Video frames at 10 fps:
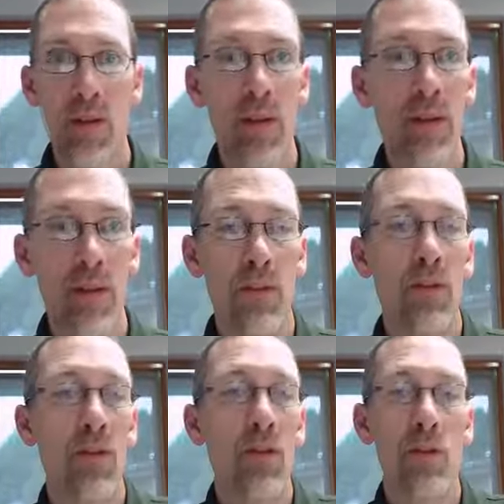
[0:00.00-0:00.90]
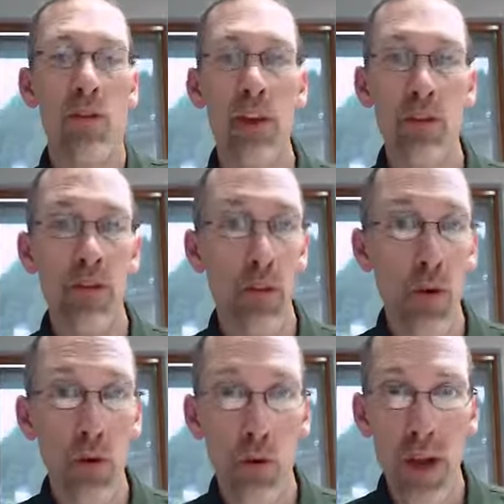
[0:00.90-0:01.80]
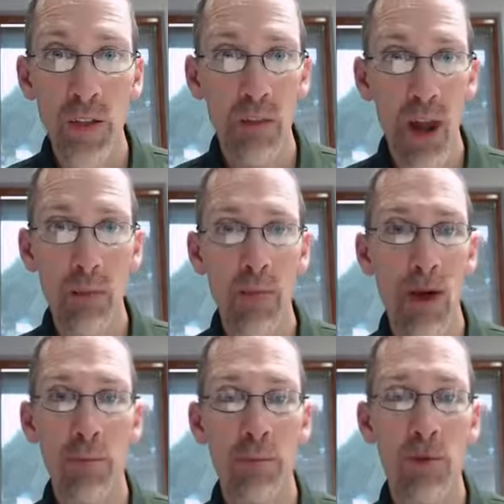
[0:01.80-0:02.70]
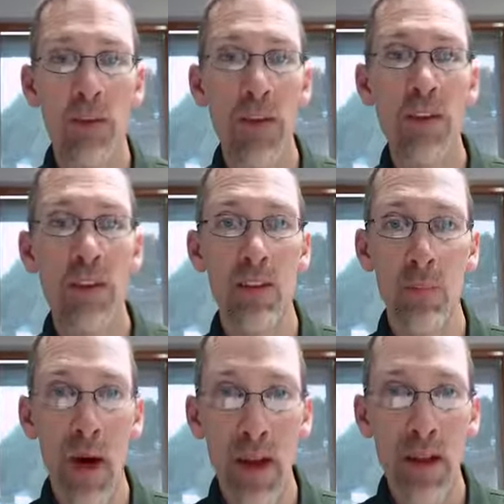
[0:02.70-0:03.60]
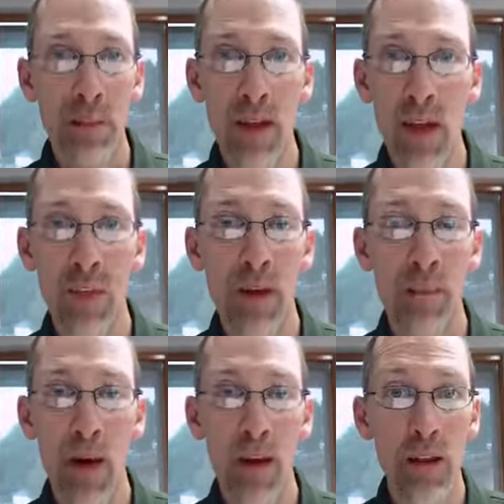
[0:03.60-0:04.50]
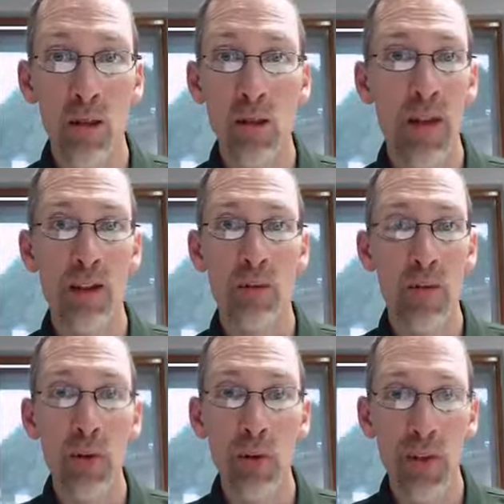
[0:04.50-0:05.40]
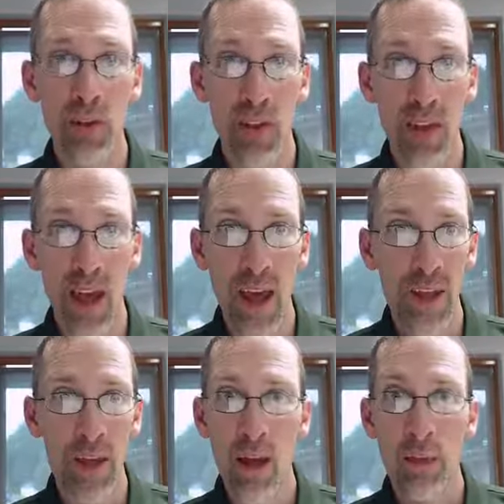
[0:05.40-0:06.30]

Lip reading: The funeral directors do a great job of presenting the body and making that body look as beautiful as they can.